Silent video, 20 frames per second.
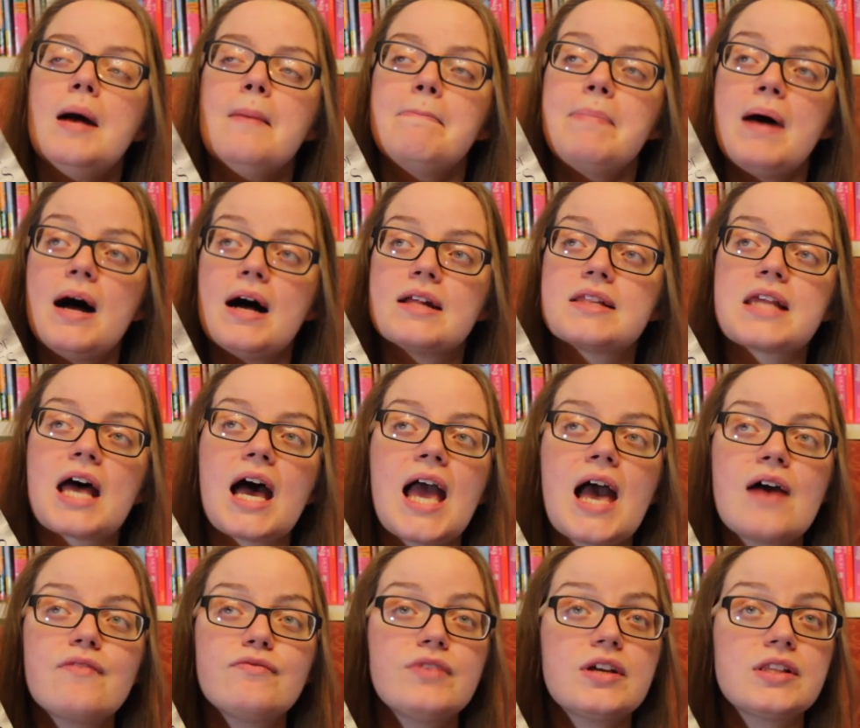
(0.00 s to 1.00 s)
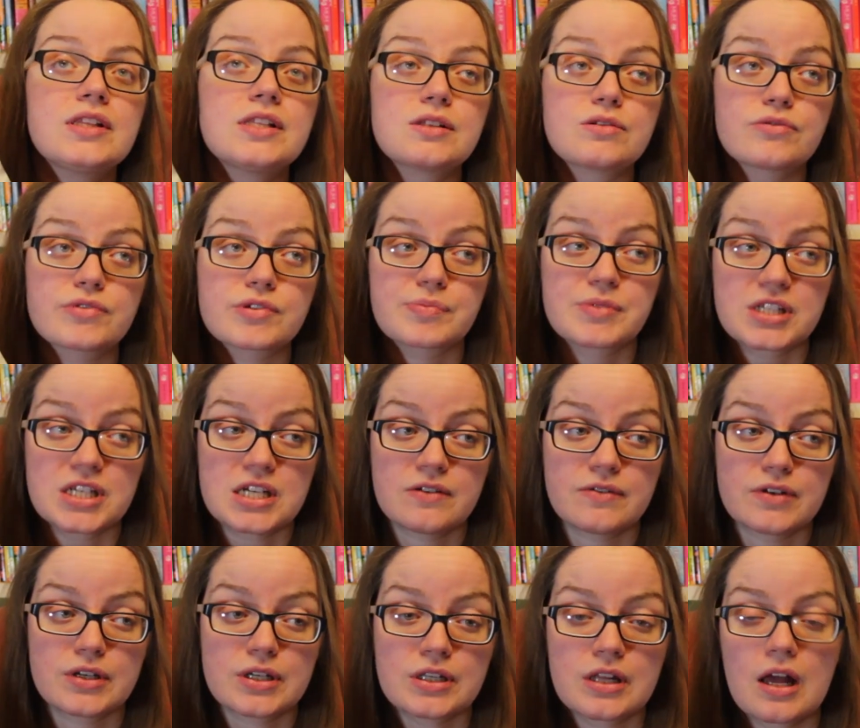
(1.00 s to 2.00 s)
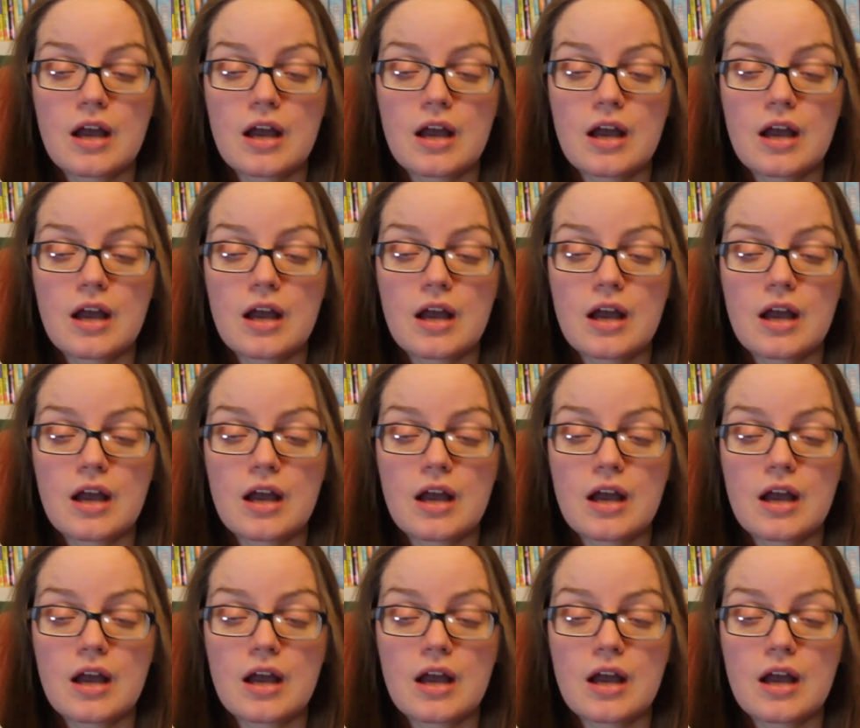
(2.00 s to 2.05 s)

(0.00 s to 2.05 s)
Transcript: But I haven't read the source material,